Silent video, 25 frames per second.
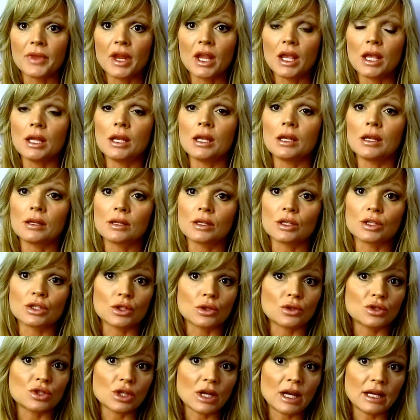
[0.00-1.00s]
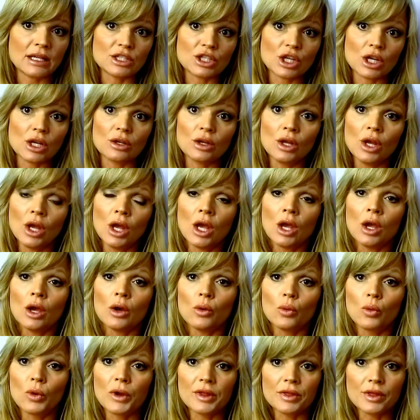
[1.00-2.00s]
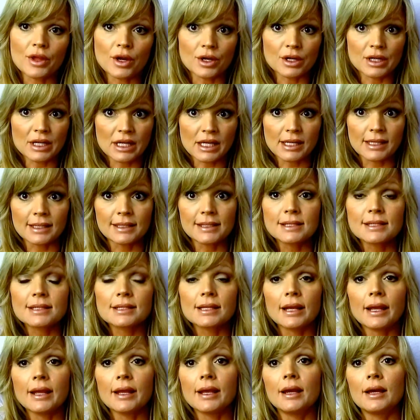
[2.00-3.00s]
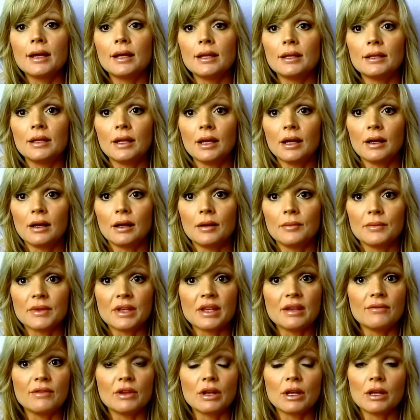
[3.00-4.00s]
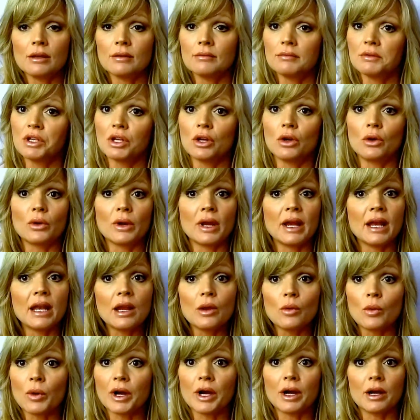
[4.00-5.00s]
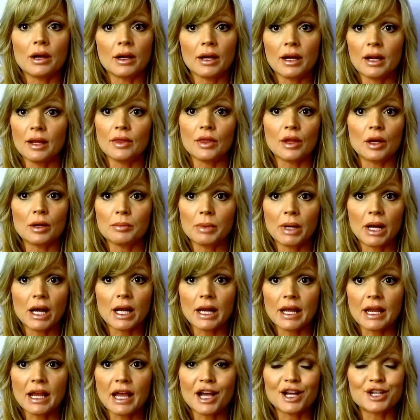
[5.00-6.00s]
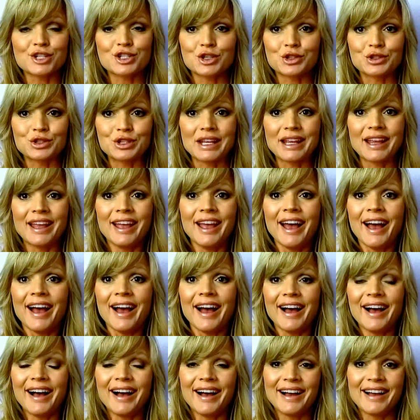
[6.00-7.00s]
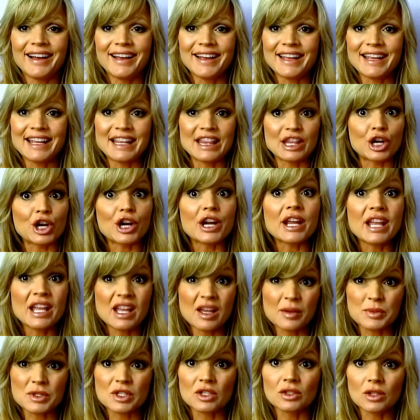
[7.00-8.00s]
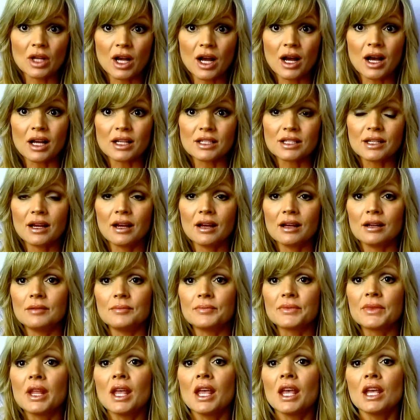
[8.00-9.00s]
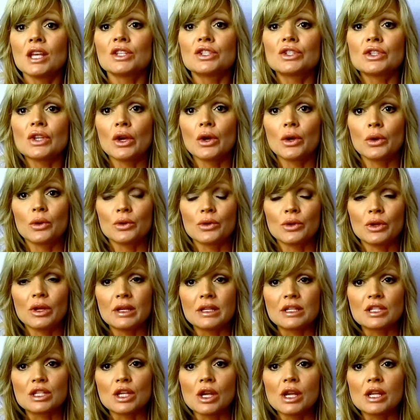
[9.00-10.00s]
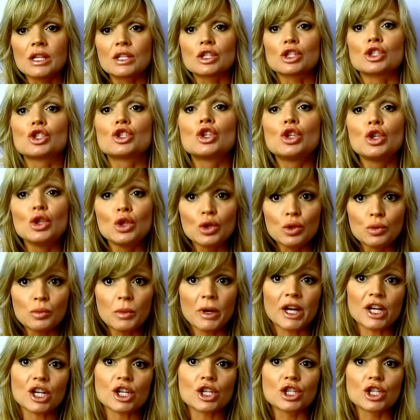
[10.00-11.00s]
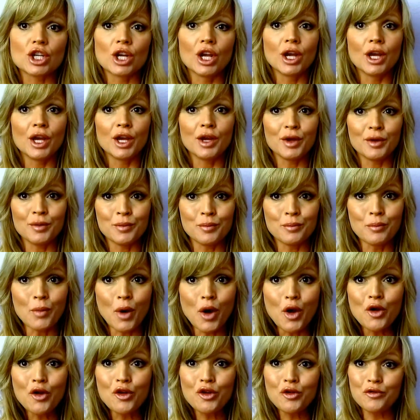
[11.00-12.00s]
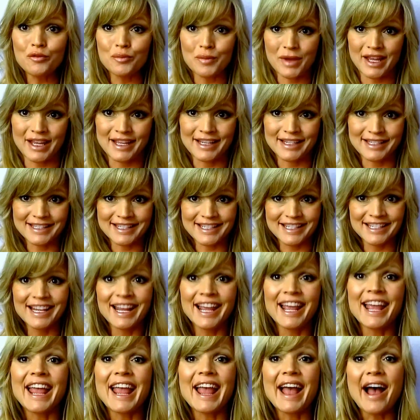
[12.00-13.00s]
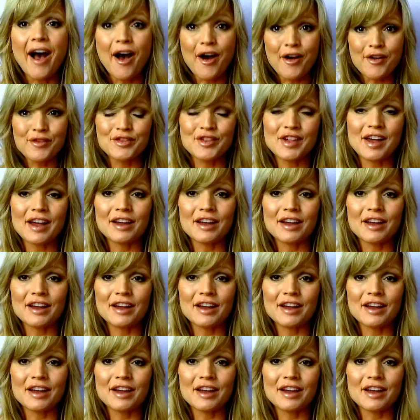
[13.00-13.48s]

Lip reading: in association with their knees, and even anywhere in their body, actually, in their hips a lot. So it's too much movement of